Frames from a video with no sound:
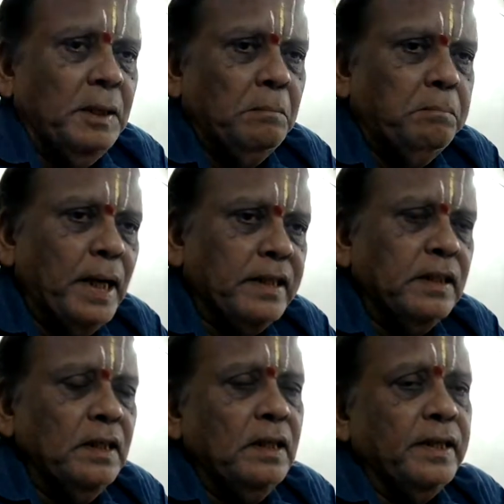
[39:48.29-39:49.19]
but
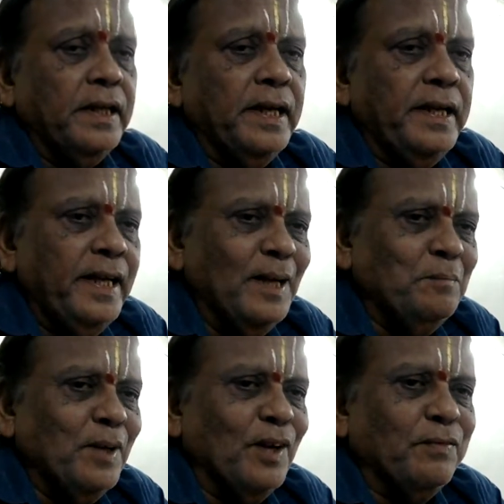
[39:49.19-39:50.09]
any
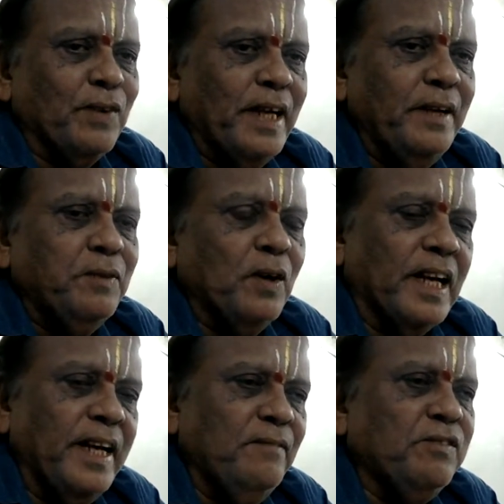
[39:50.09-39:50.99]
number of life or
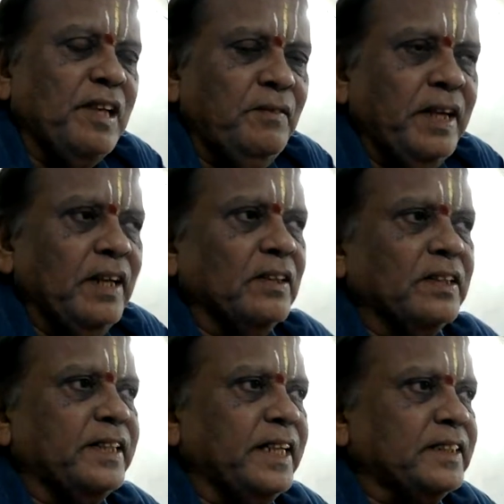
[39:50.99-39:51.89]
lives living on the
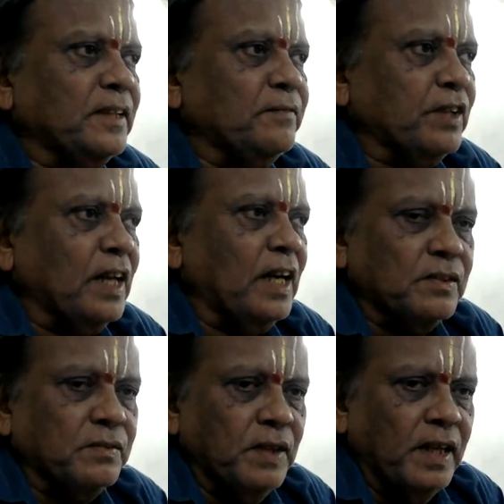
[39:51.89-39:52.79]
date of
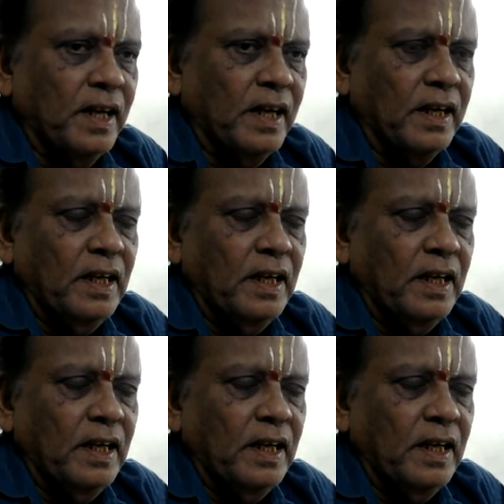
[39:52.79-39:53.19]
transfer